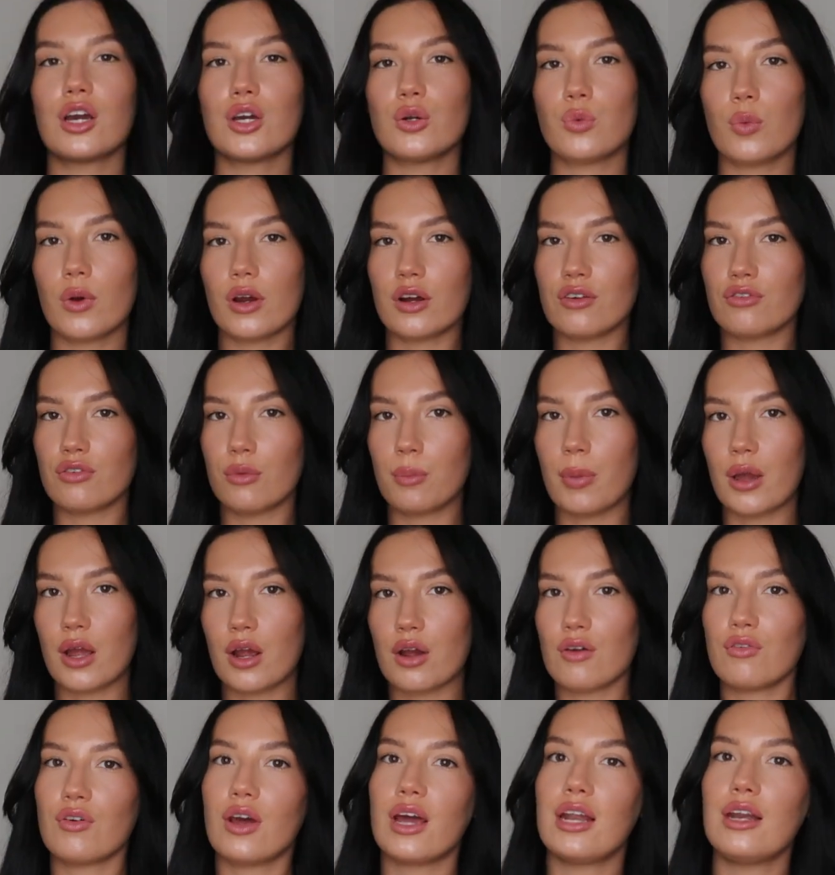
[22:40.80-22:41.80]
could wear it with a
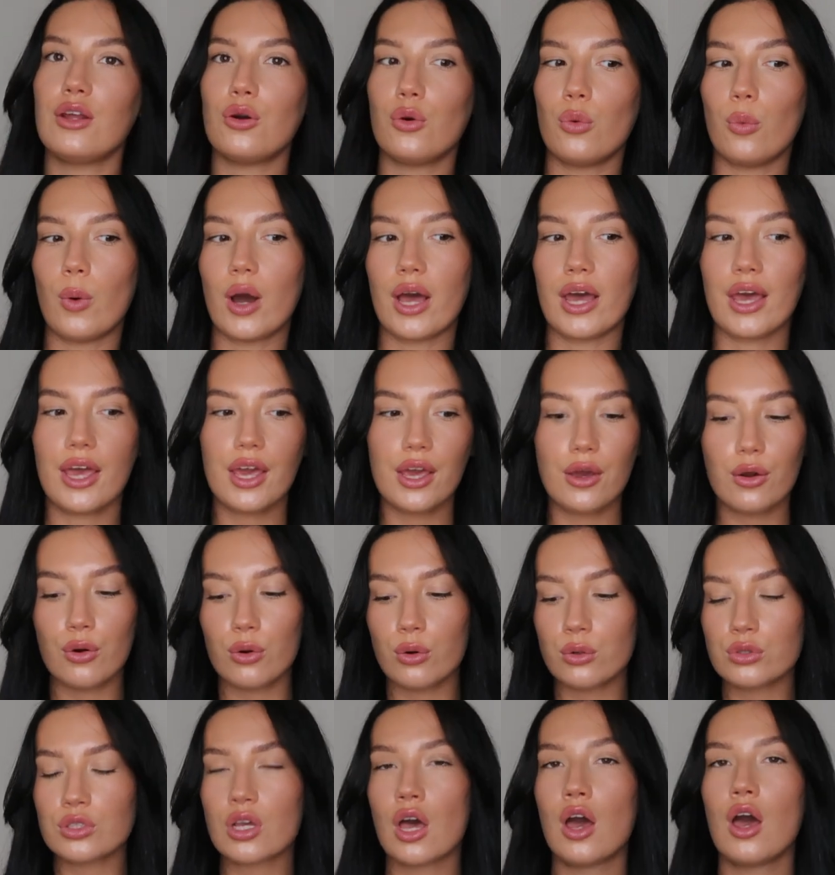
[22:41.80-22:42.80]
pair of like little white
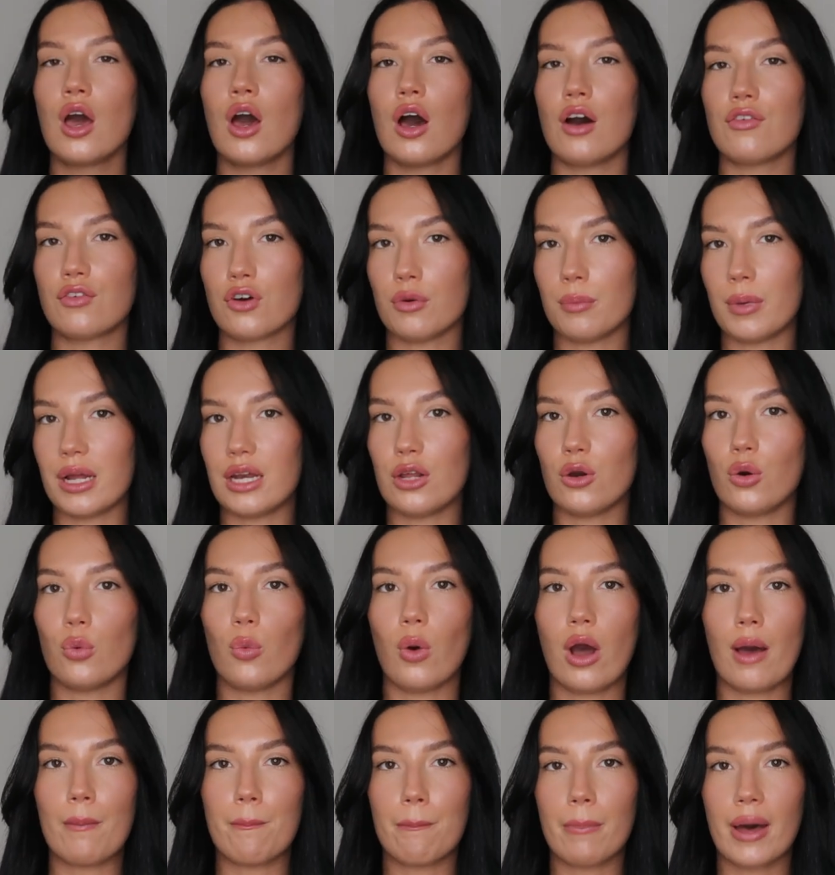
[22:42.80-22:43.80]
heels. I've got my little
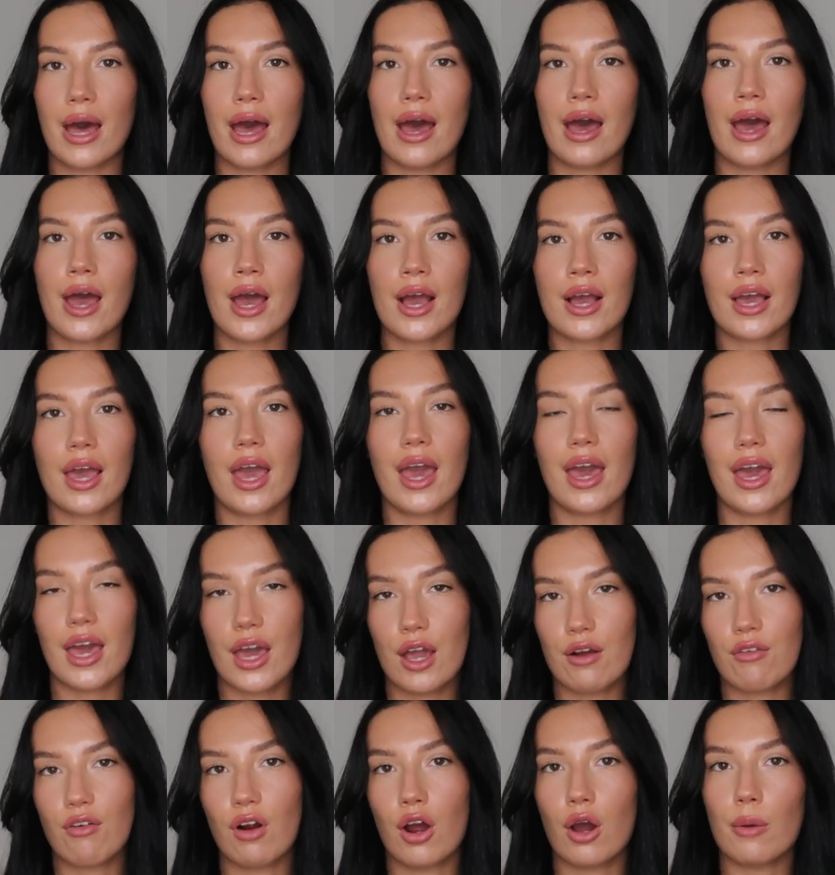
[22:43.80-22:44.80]
white bag,
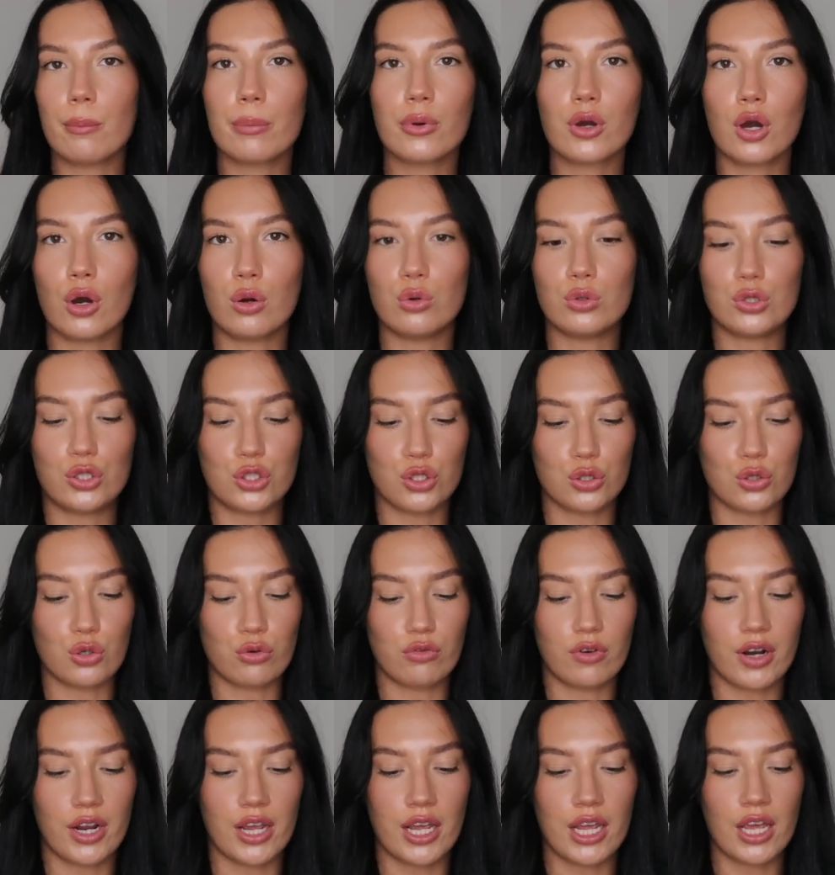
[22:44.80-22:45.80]
hair up, gold
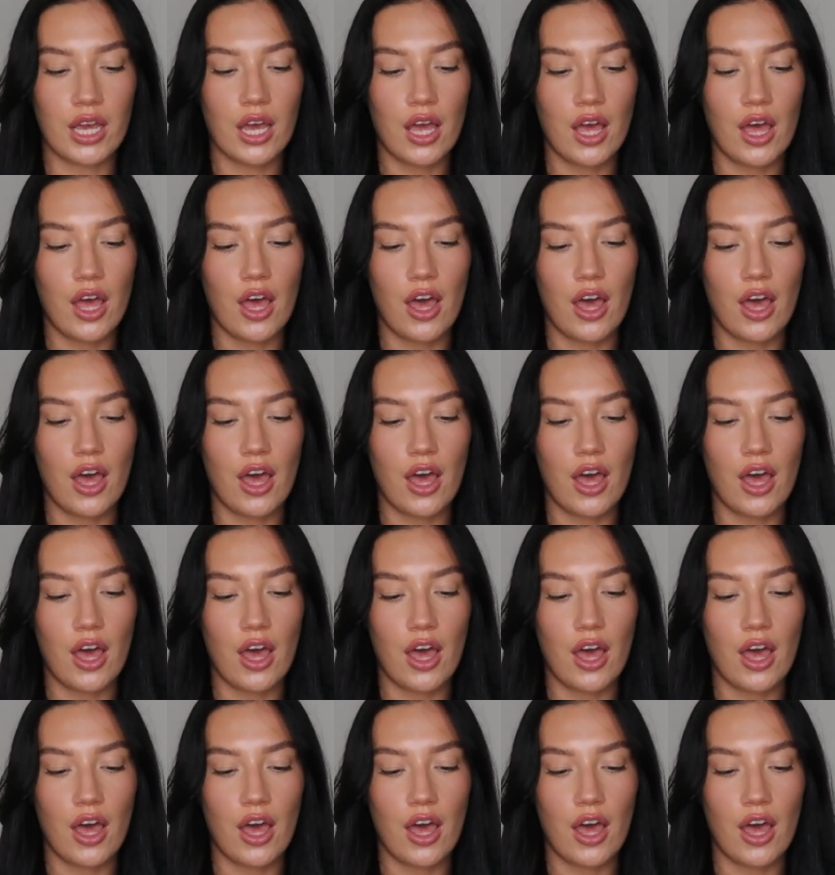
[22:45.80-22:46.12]
jewellery.